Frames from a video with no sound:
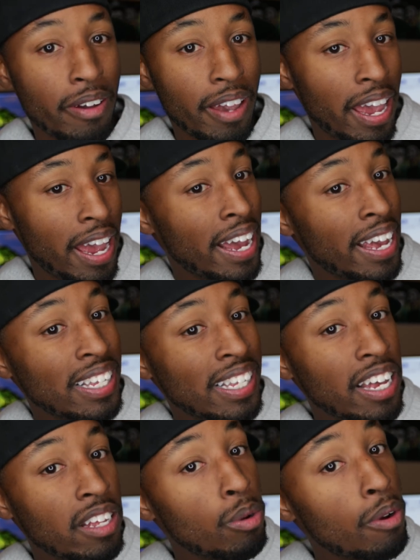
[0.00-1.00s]
okay, I guess
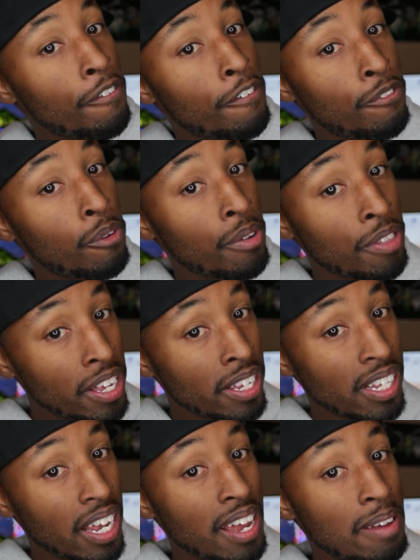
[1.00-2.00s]
I can do it for four this
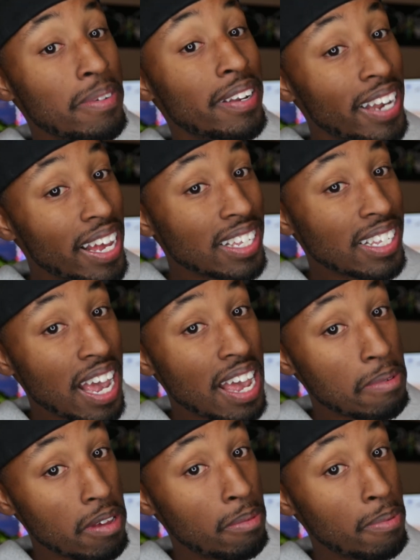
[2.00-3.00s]
time, but next
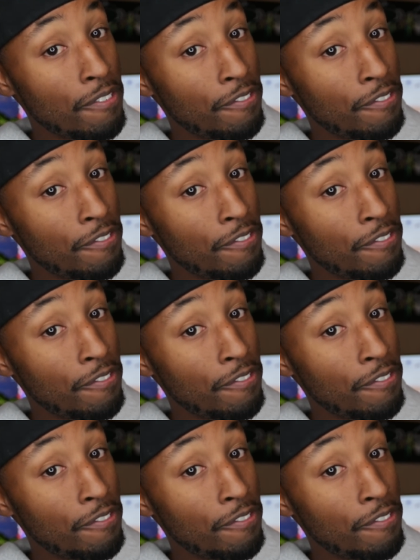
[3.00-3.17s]
time it'll be